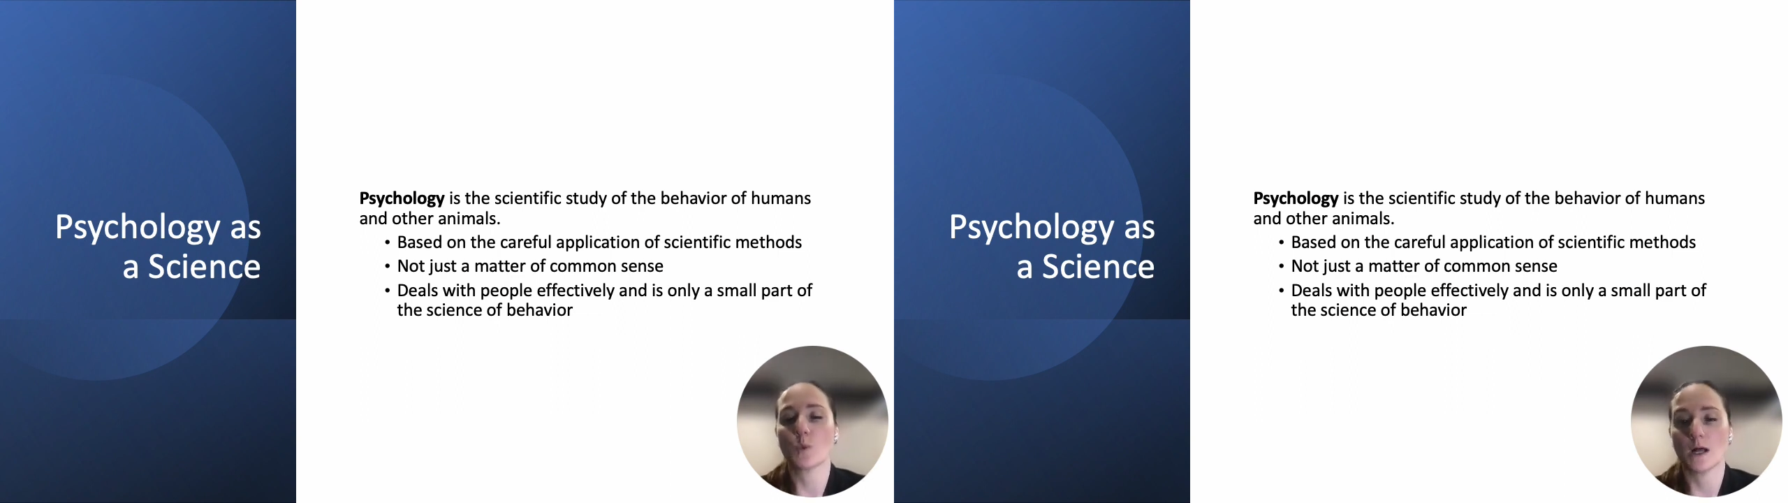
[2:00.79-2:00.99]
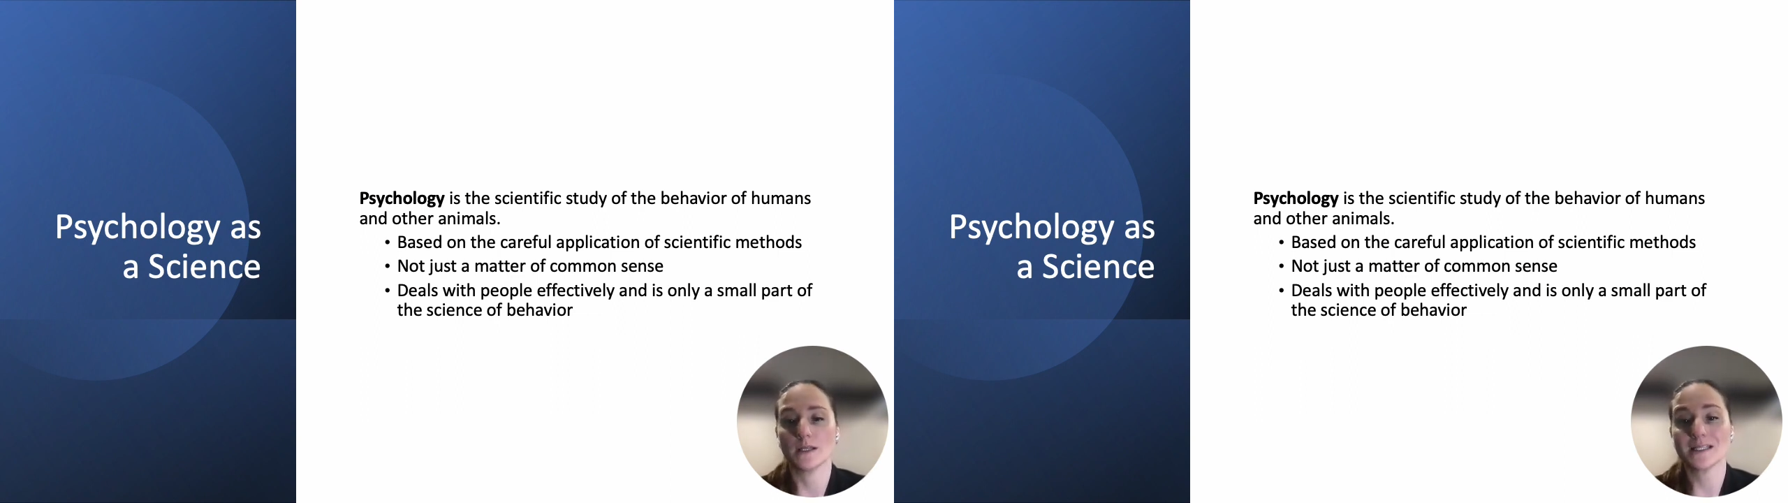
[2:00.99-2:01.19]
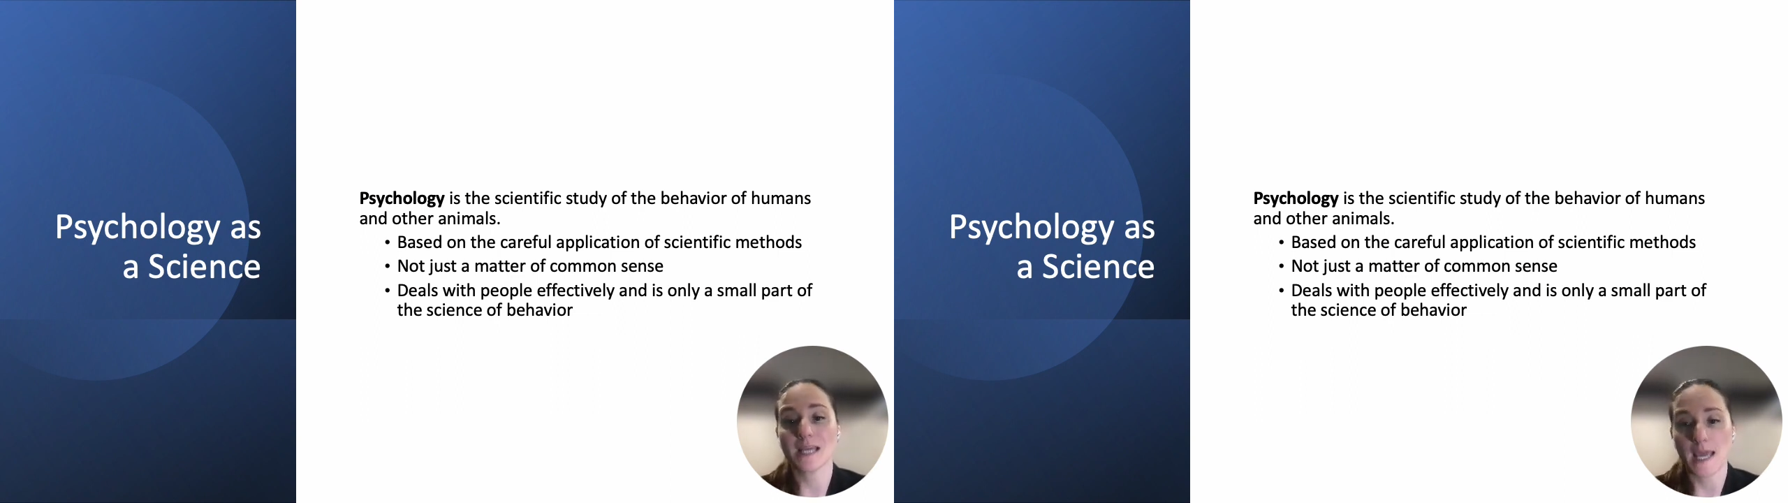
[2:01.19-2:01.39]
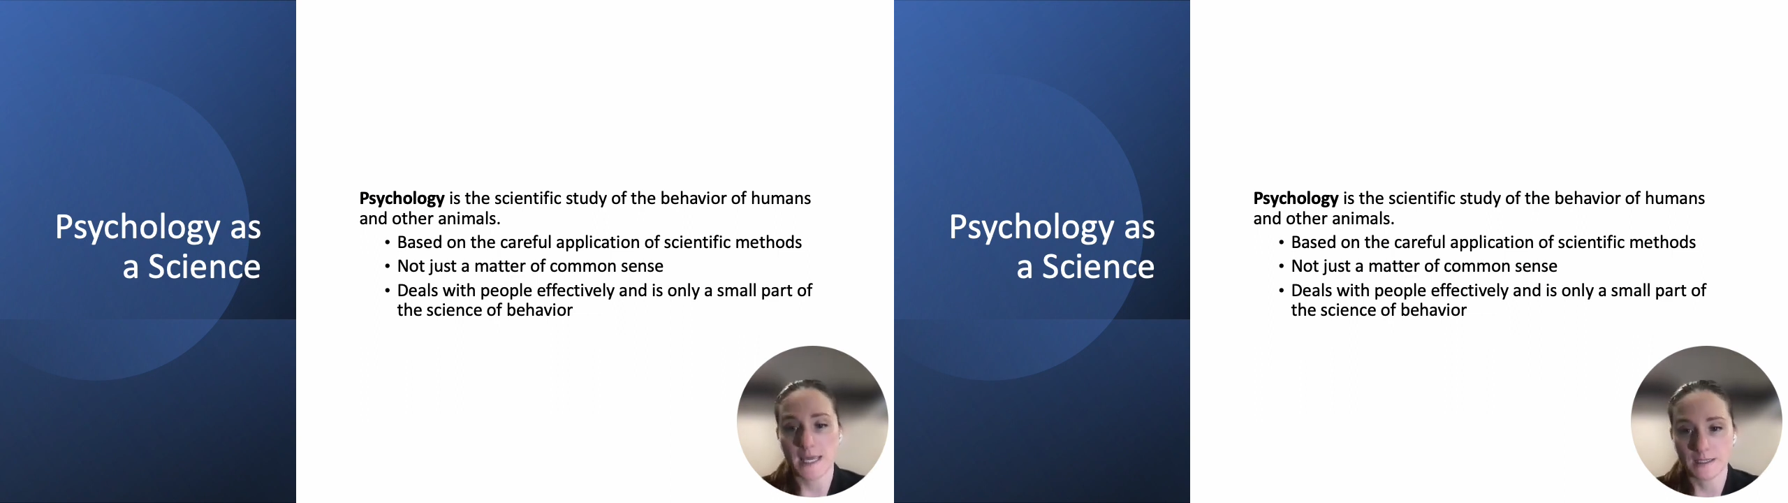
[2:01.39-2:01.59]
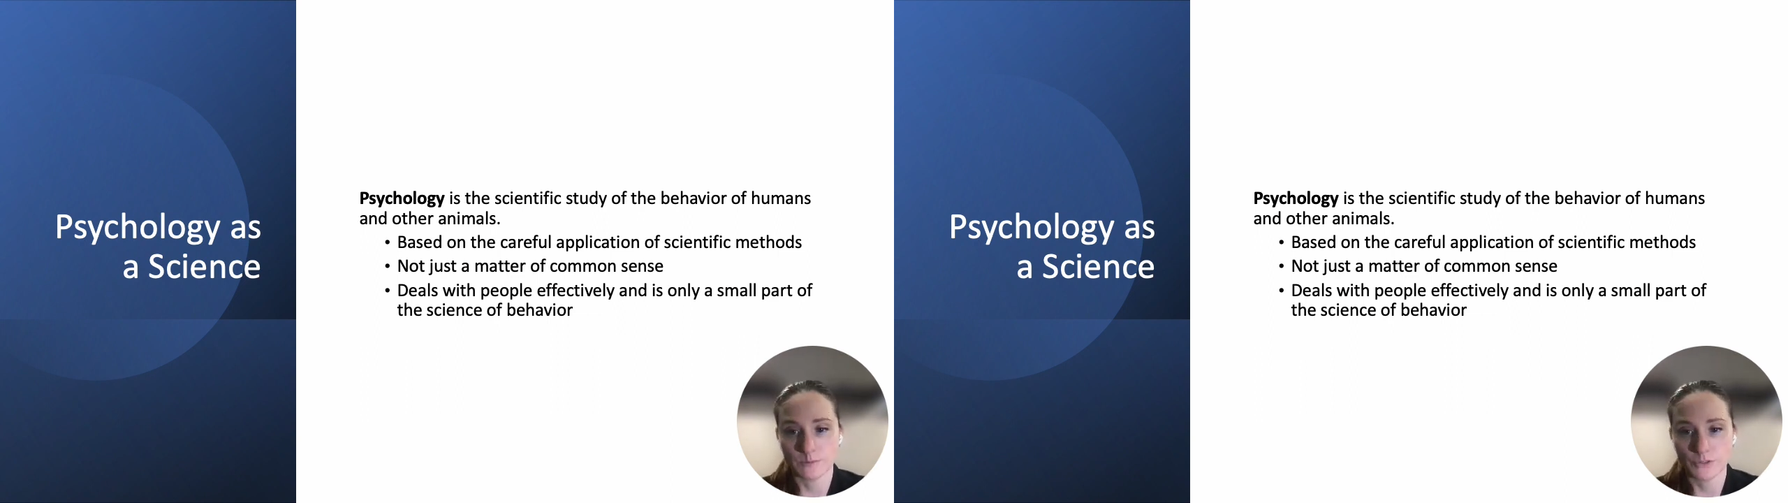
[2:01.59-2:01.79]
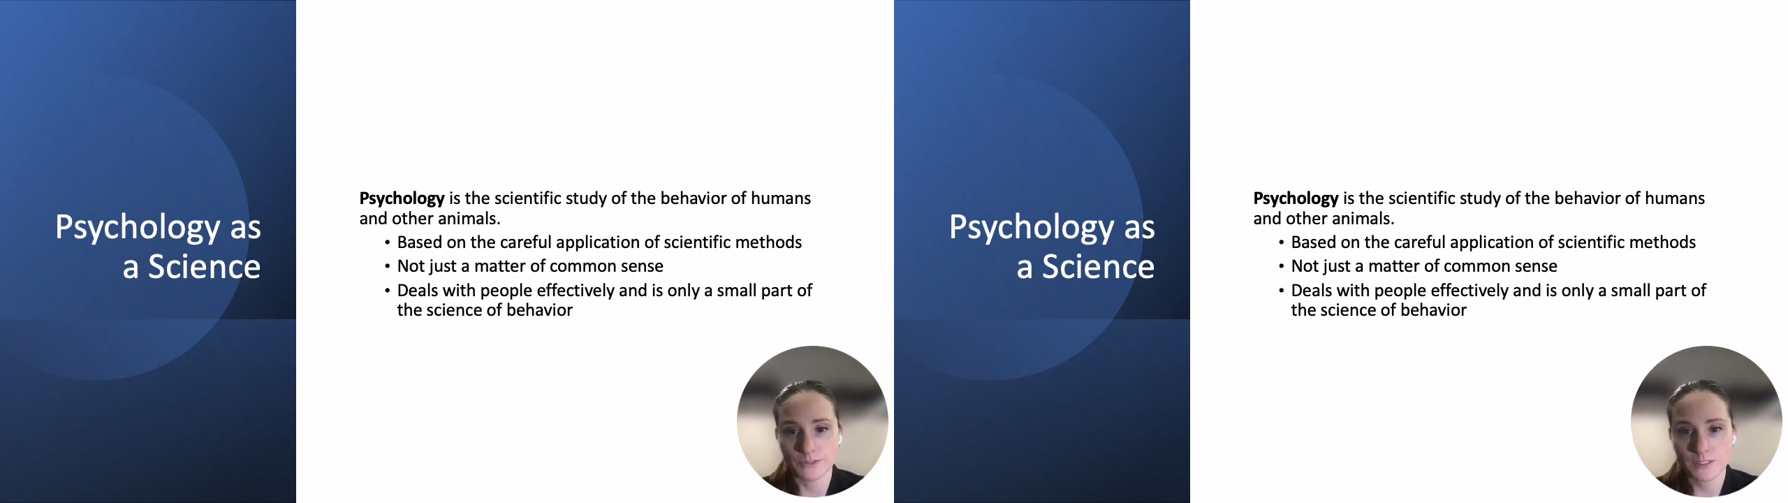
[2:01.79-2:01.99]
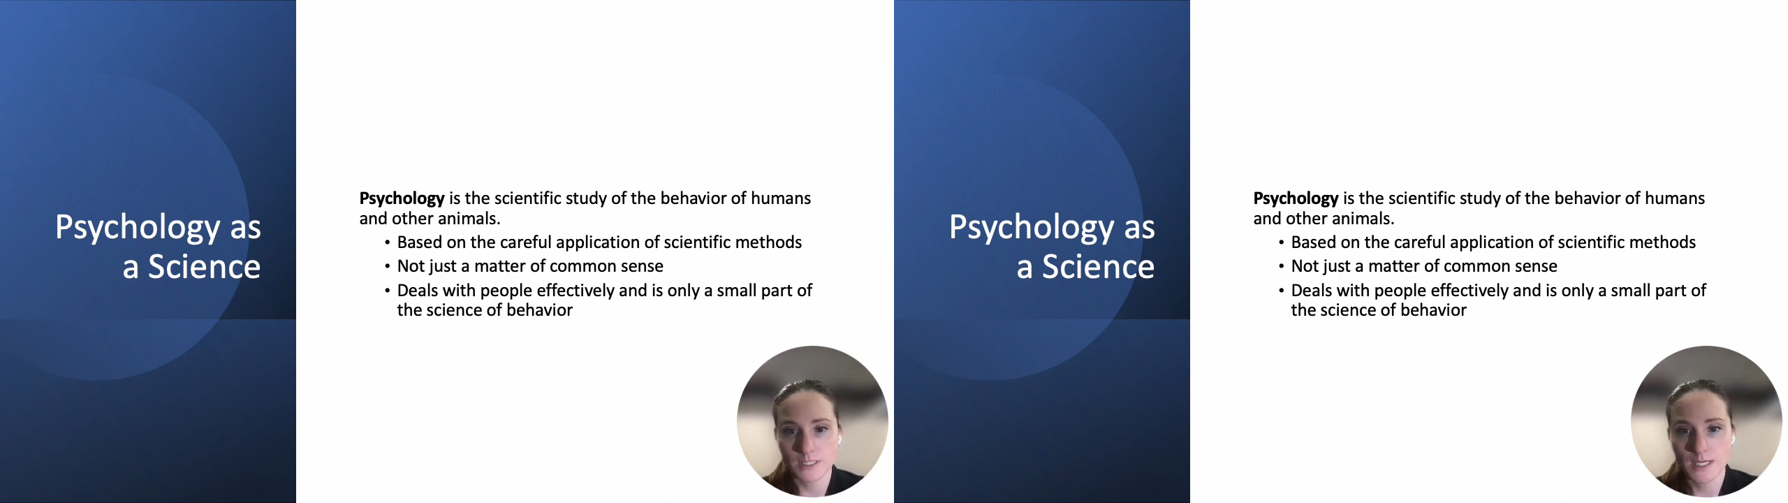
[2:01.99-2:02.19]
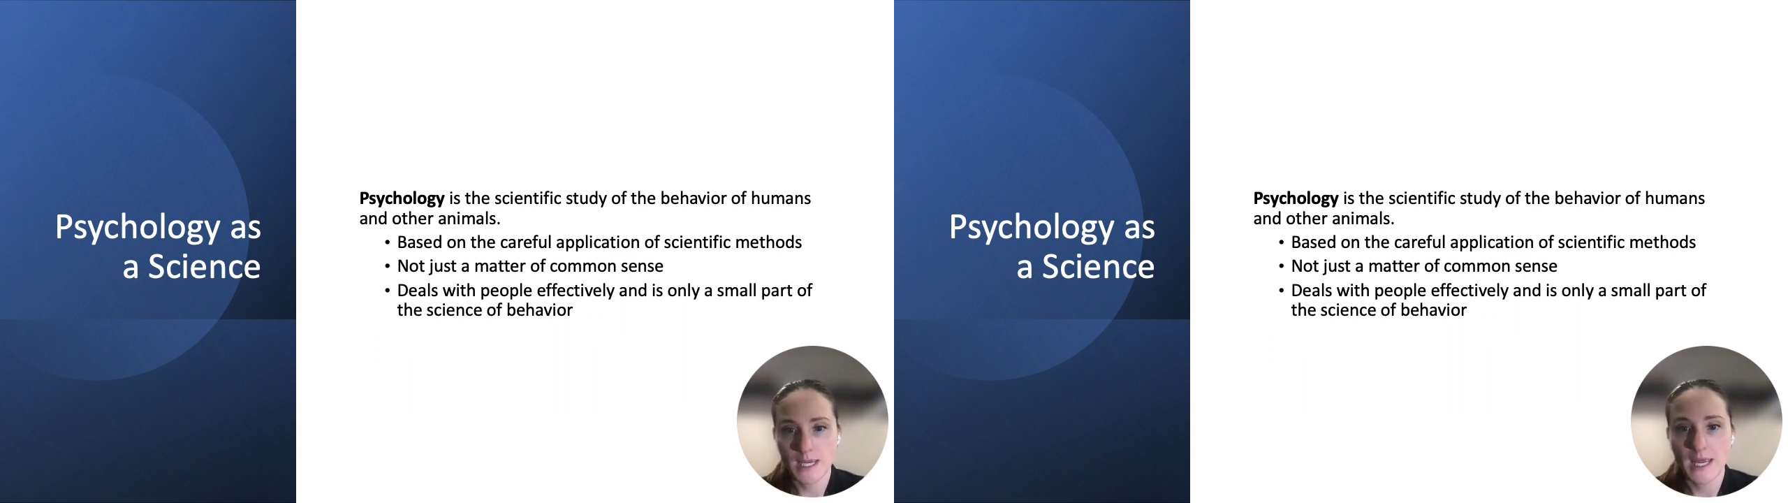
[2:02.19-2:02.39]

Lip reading: well as animals.